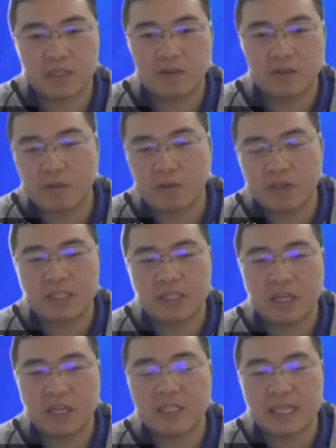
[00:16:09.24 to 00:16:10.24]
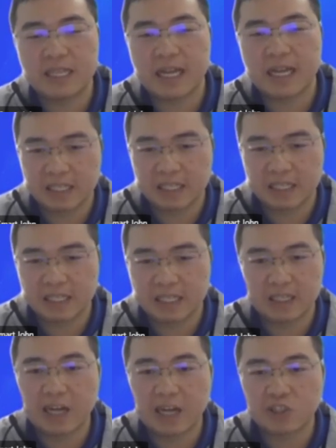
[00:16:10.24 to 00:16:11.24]
will be something like the
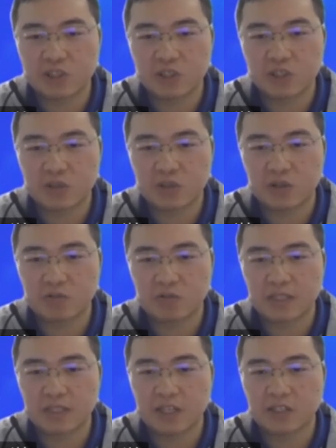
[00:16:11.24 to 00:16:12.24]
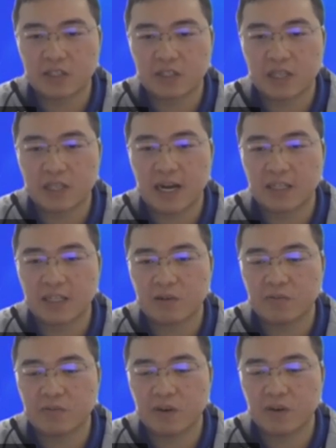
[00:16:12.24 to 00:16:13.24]
dash line
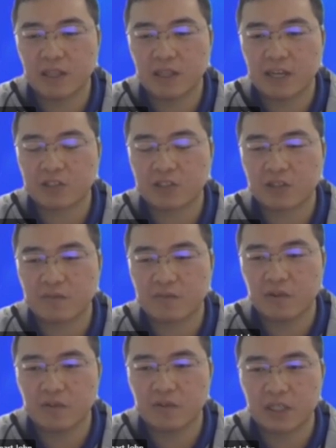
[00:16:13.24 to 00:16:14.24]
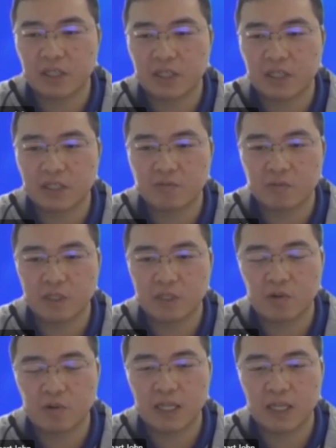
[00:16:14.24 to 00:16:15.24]
of dash curve of this
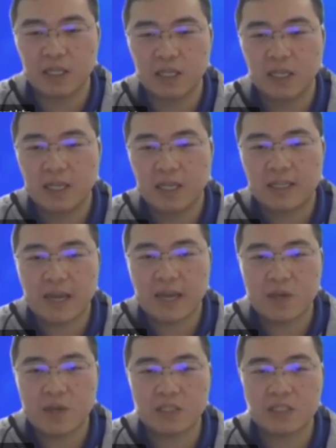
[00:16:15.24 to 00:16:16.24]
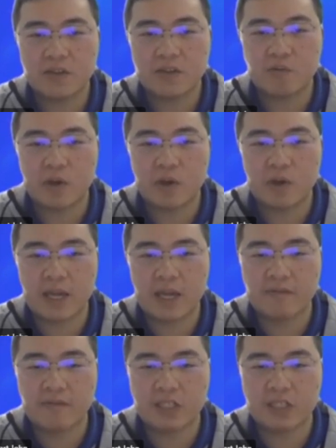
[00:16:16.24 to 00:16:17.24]
one. That means if we
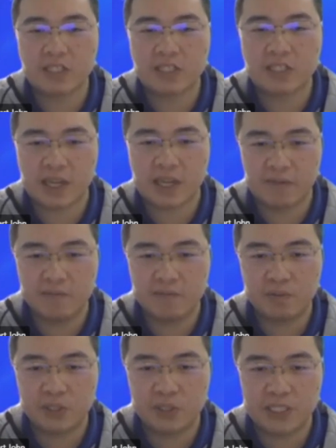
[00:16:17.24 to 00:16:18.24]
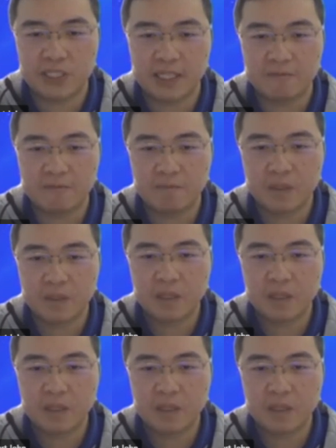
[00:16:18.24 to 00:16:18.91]
have the same project,